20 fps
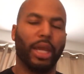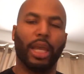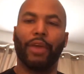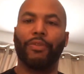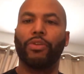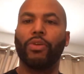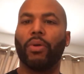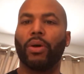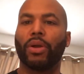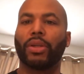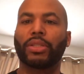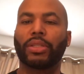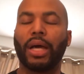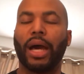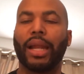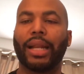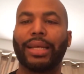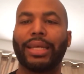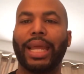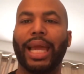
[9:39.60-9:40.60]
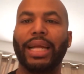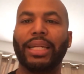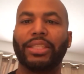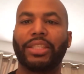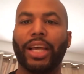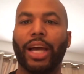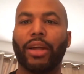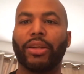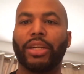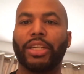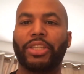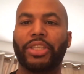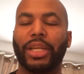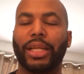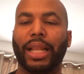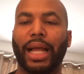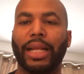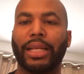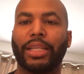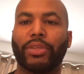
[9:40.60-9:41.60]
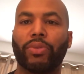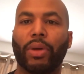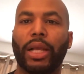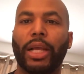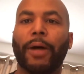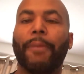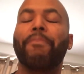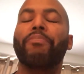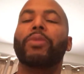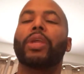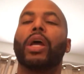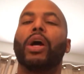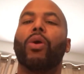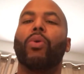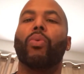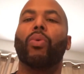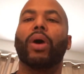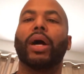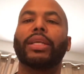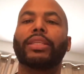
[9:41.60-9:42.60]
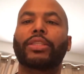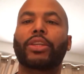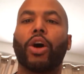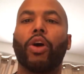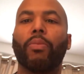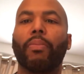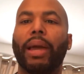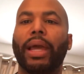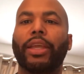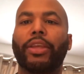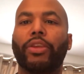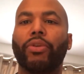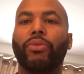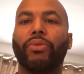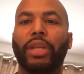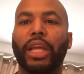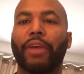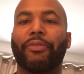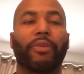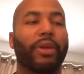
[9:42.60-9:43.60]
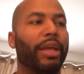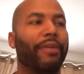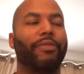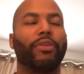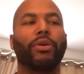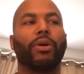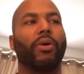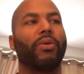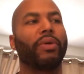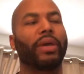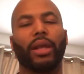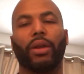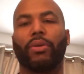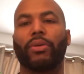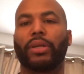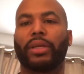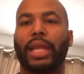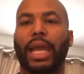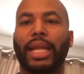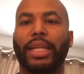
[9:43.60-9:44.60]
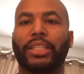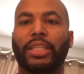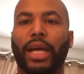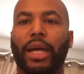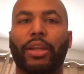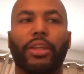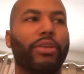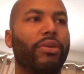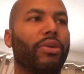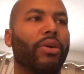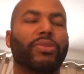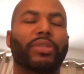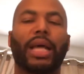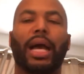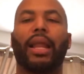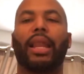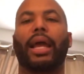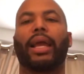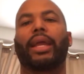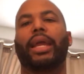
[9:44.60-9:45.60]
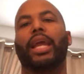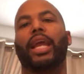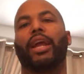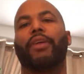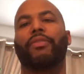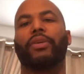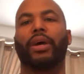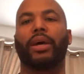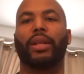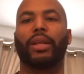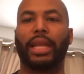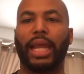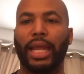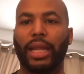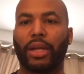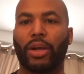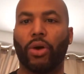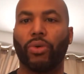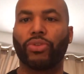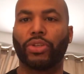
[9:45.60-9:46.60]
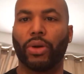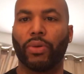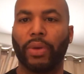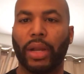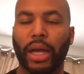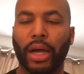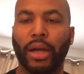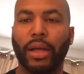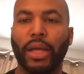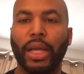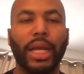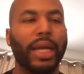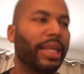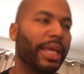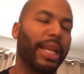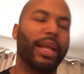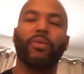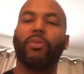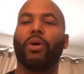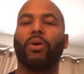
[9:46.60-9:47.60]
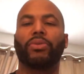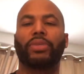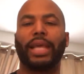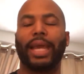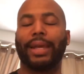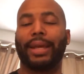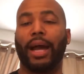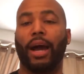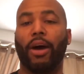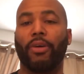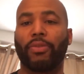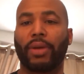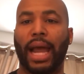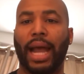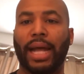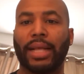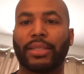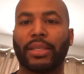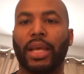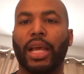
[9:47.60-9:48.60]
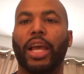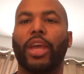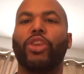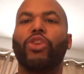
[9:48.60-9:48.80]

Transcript: If you want to start a dating channel and shit like this with him, what's gonna make you different? If you're gonna get on the dating channel, you're gonna sound like every other dating coach on there, then it won't take off, guys.